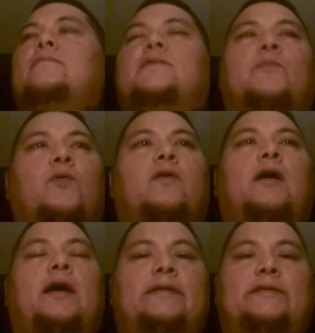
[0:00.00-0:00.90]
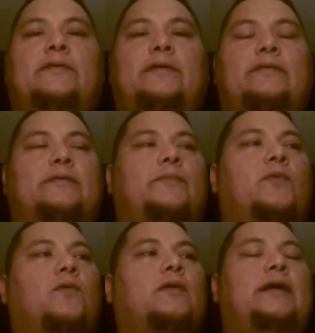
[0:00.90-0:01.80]
the more I do it, the
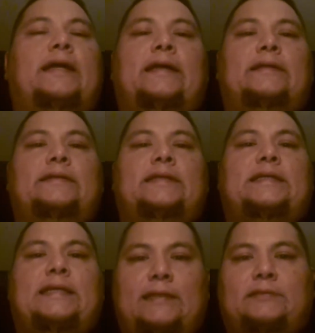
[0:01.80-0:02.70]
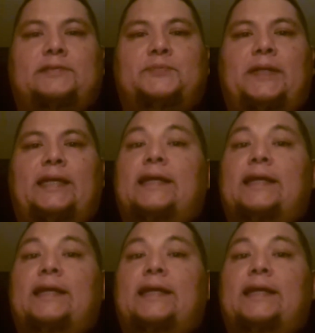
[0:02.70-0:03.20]
more it kills me.